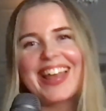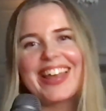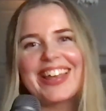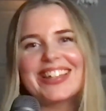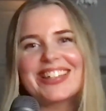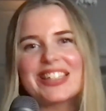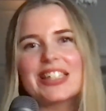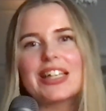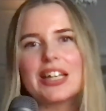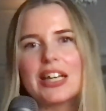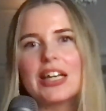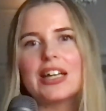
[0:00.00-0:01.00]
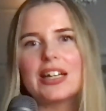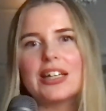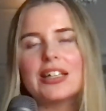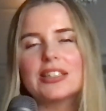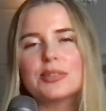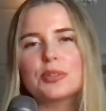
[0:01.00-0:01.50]

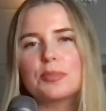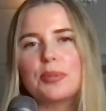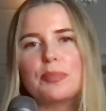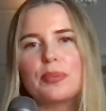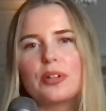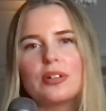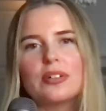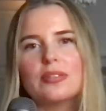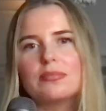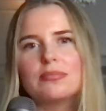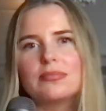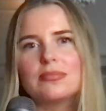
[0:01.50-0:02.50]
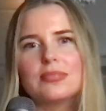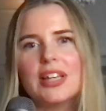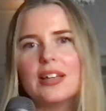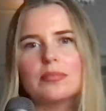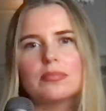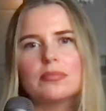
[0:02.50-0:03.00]
It's what people
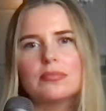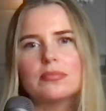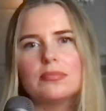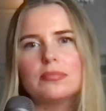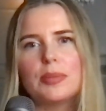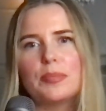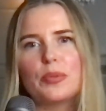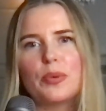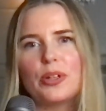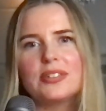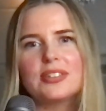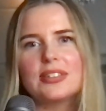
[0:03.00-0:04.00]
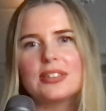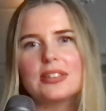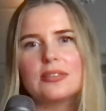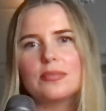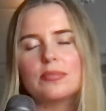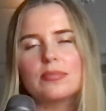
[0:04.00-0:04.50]
want
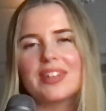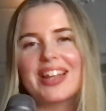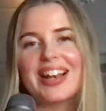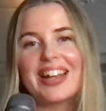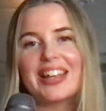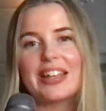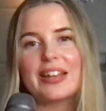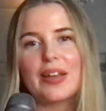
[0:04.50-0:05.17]
and they like it.